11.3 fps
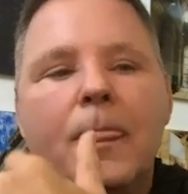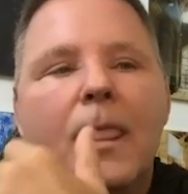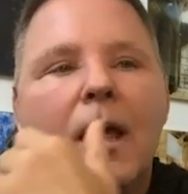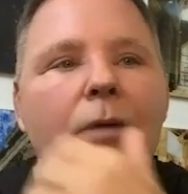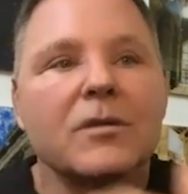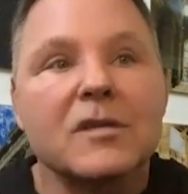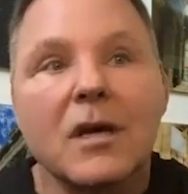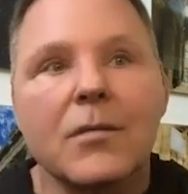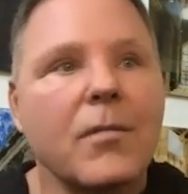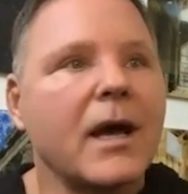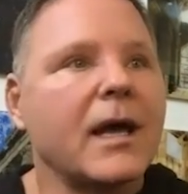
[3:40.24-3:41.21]
I was
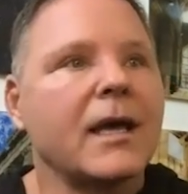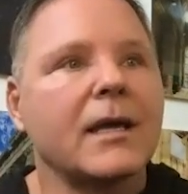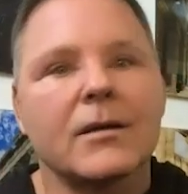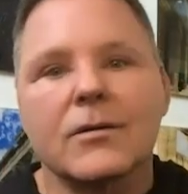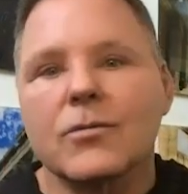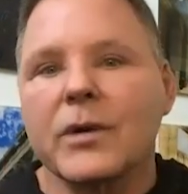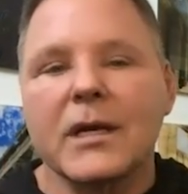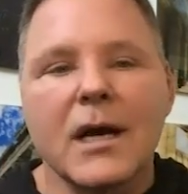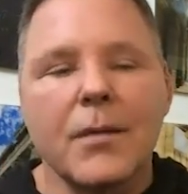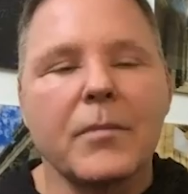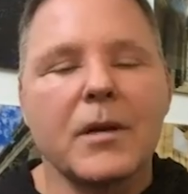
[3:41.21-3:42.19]
on my
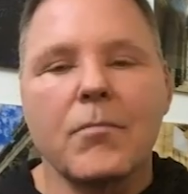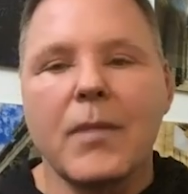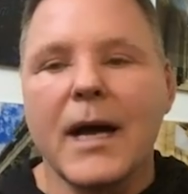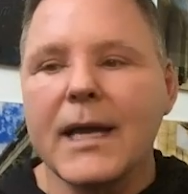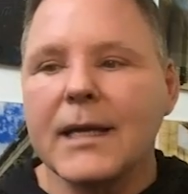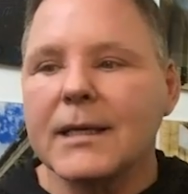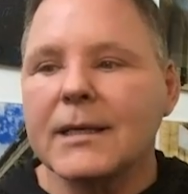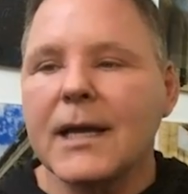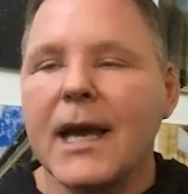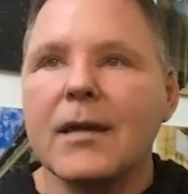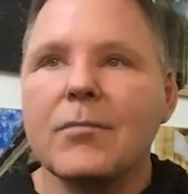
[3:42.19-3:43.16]
recumbent bike
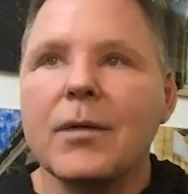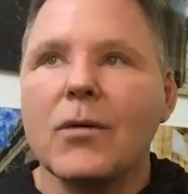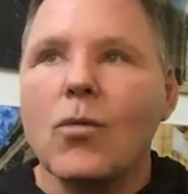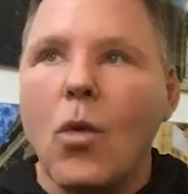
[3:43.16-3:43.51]
and I had been